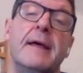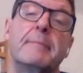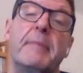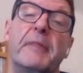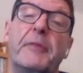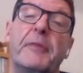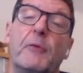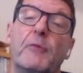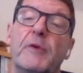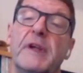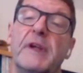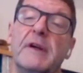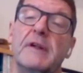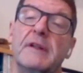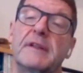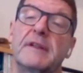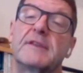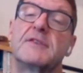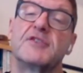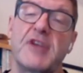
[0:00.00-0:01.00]
But the
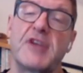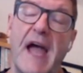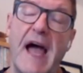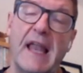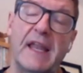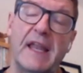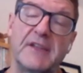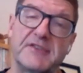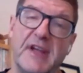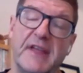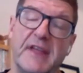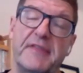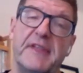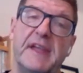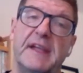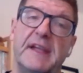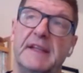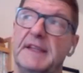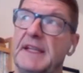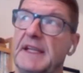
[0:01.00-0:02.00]
real challenge, I
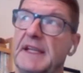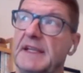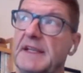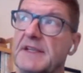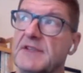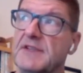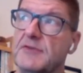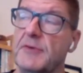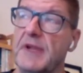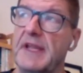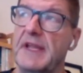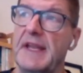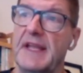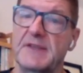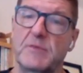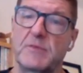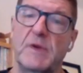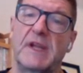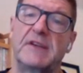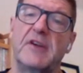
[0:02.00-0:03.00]
think, in the industry, and as
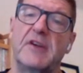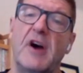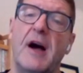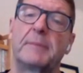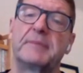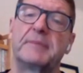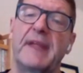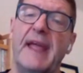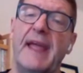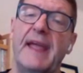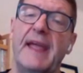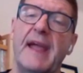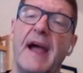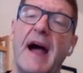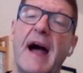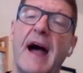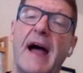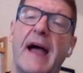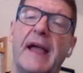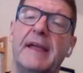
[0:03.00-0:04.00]
we adopt
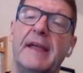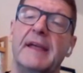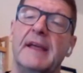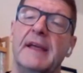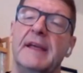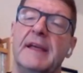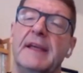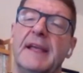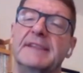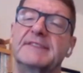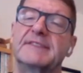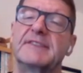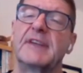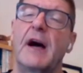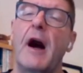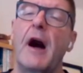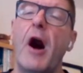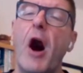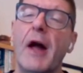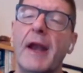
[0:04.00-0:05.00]
AI, is to
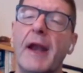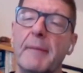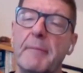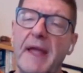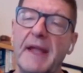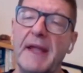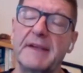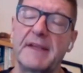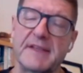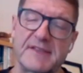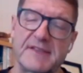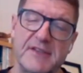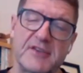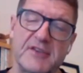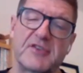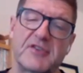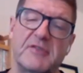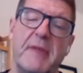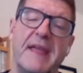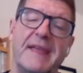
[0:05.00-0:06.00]
automate
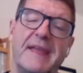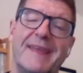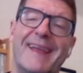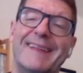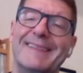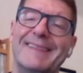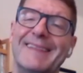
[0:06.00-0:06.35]
decision making.